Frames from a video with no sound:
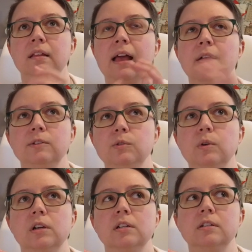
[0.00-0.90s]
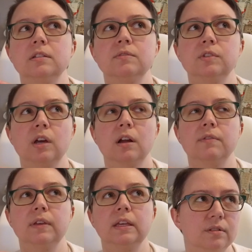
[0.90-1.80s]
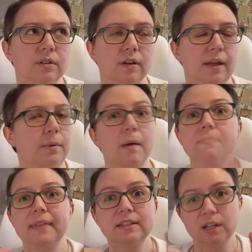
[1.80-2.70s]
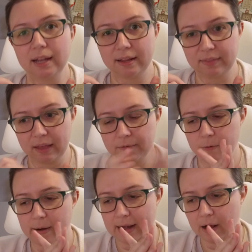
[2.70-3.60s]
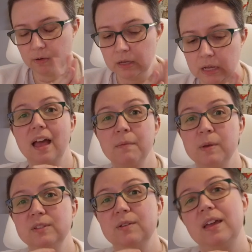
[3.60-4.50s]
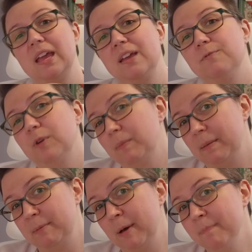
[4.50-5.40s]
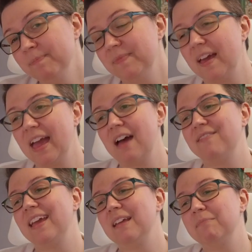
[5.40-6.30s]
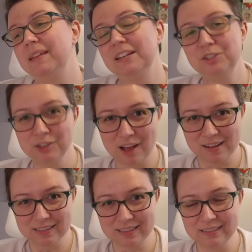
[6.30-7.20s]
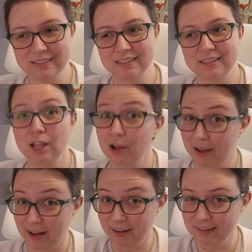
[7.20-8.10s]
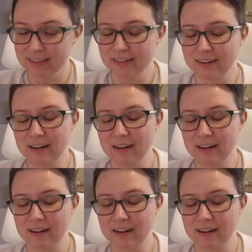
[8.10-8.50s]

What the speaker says: outdoors, photography. Okay, well, that's all I can think of for right now. I'm also a fur baby mom. I have a miniature dachshund, long hair. Her